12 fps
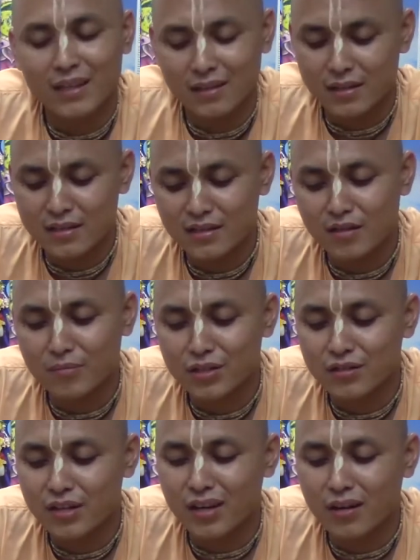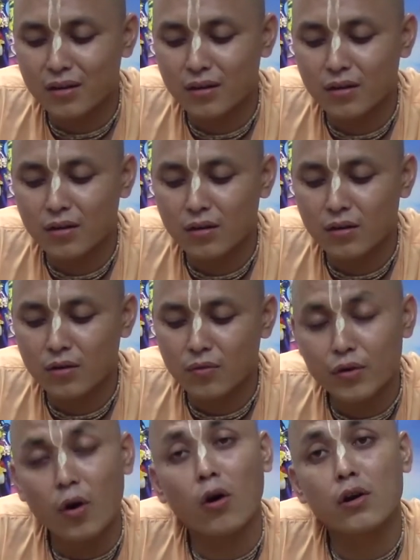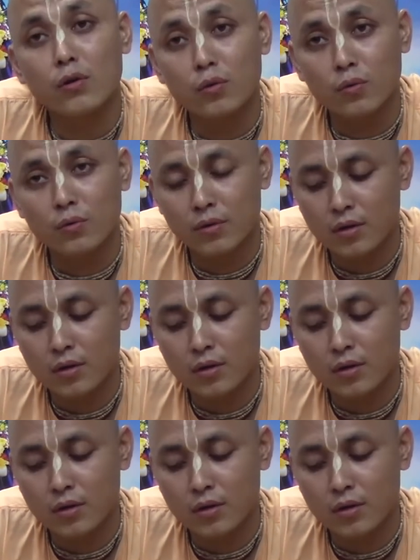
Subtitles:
This is the mistake we all do.